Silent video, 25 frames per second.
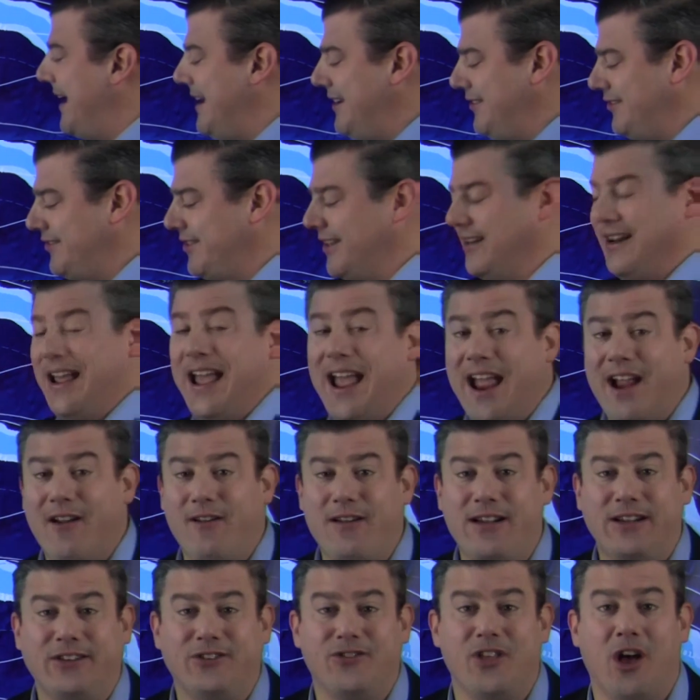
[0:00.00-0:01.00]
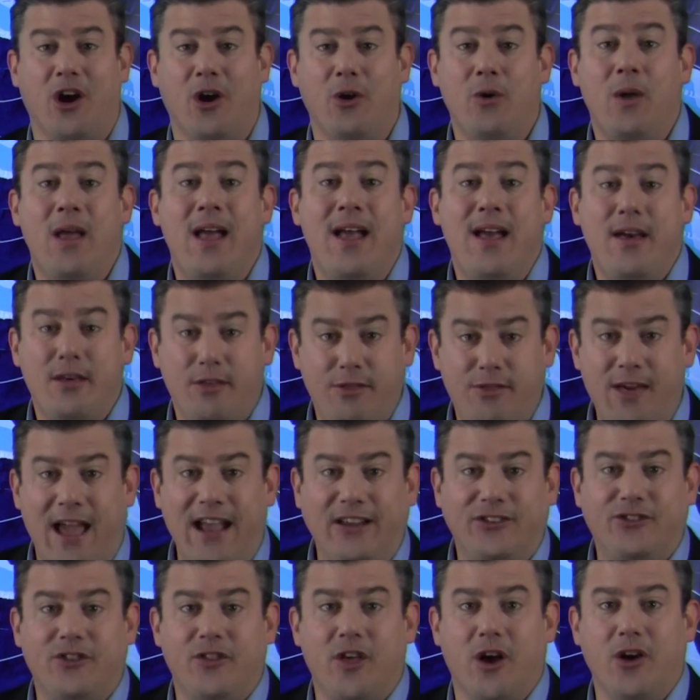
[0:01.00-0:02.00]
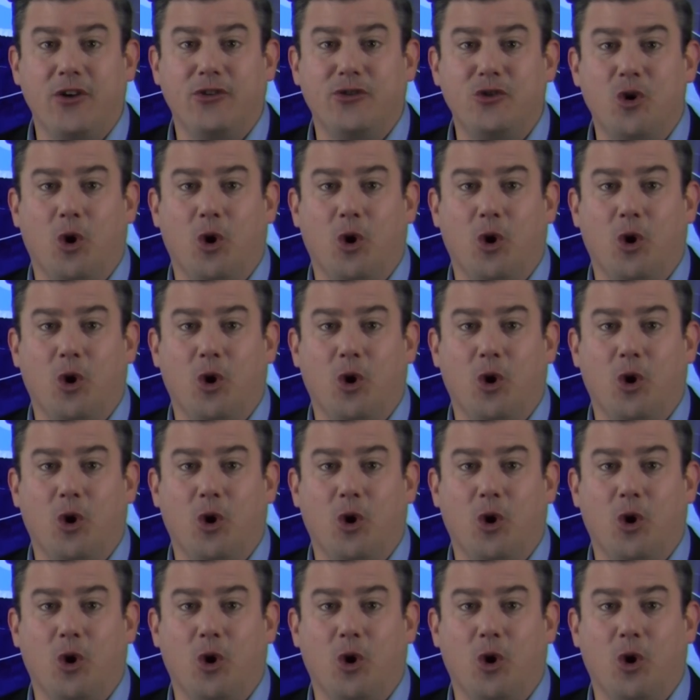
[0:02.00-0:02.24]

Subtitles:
eastern areas though, thanks to those